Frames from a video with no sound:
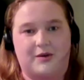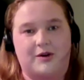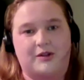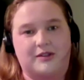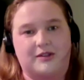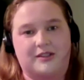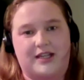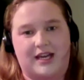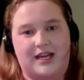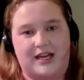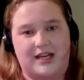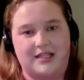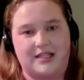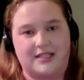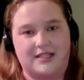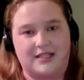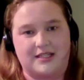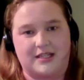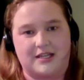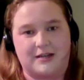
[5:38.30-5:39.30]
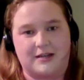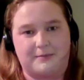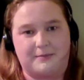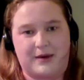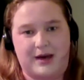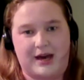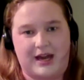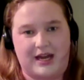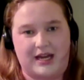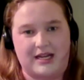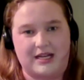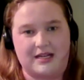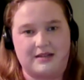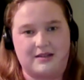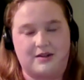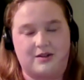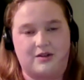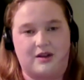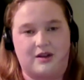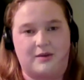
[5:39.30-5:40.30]
on cancer
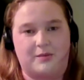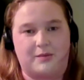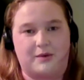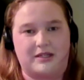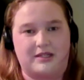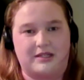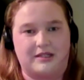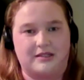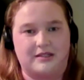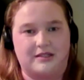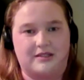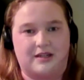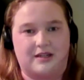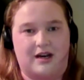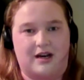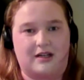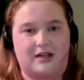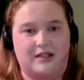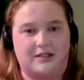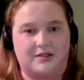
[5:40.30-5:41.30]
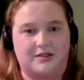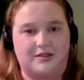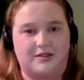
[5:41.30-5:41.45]
pain. We didn't target